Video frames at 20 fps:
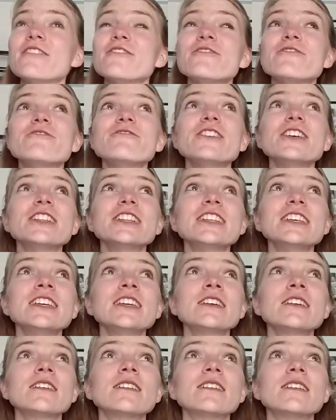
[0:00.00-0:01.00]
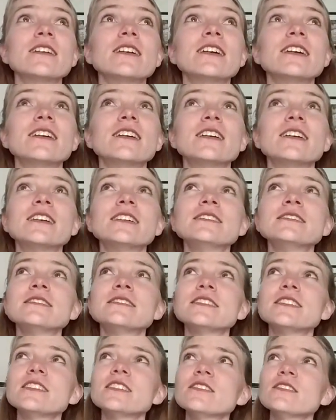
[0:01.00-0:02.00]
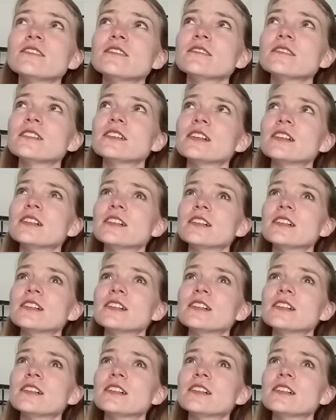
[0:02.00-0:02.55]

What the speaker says: filling until